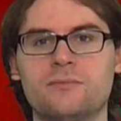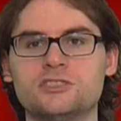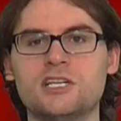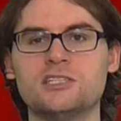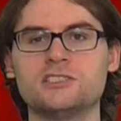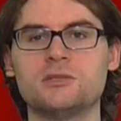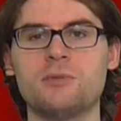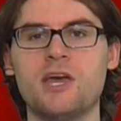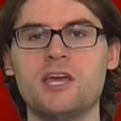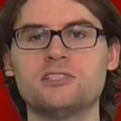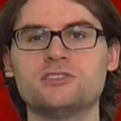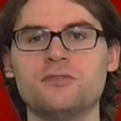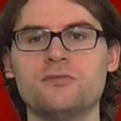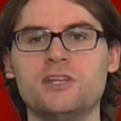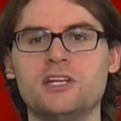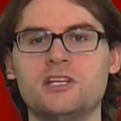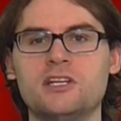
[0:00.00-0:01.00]
Sasha
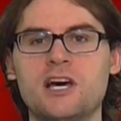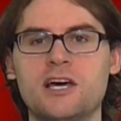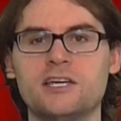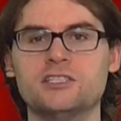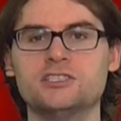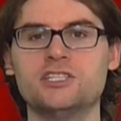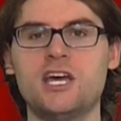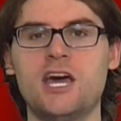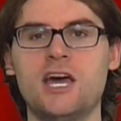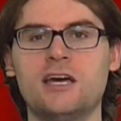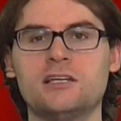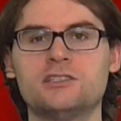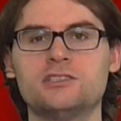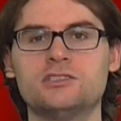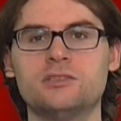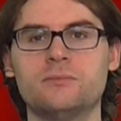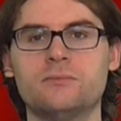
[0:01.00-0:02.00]
Banks defeated Nia
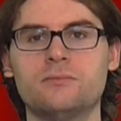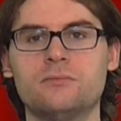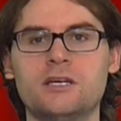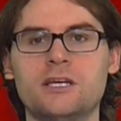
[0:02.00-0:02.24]
Jax.